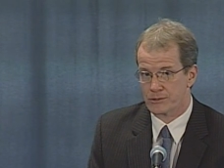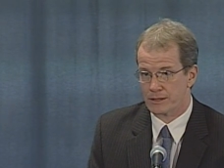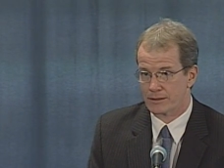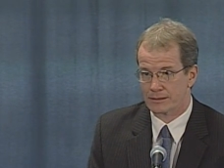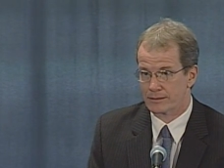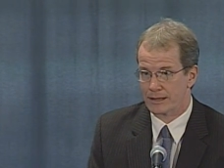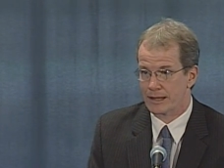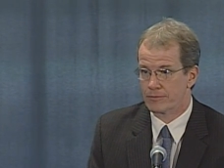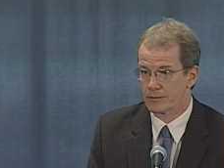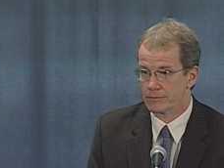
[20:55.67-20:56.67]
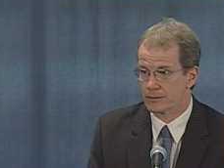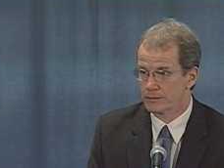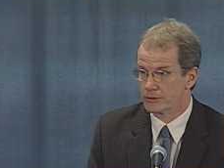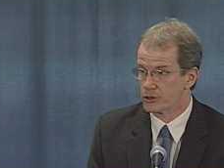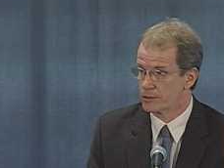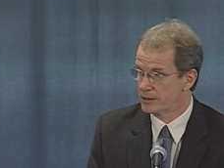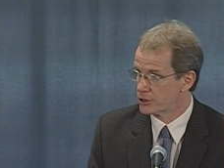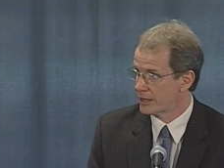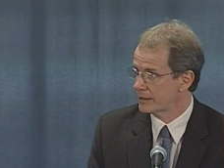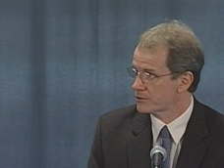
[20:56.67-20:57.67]
They think that they have a legitimate
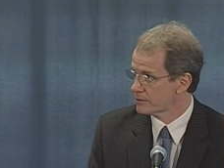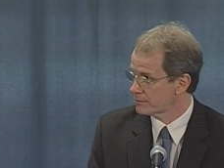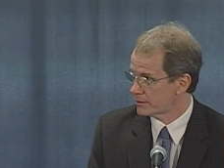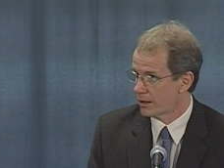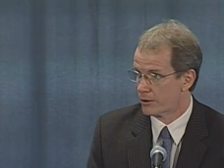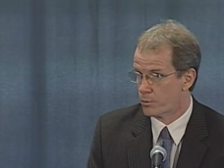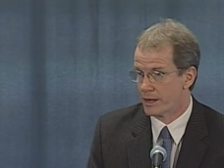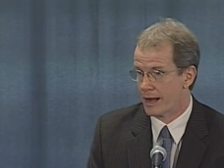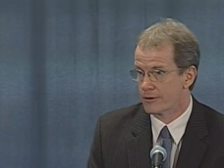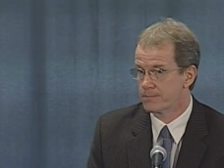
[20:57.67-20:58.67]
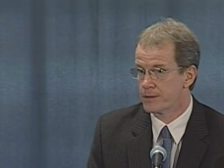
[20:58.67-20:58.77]
chance to knock Quinn out.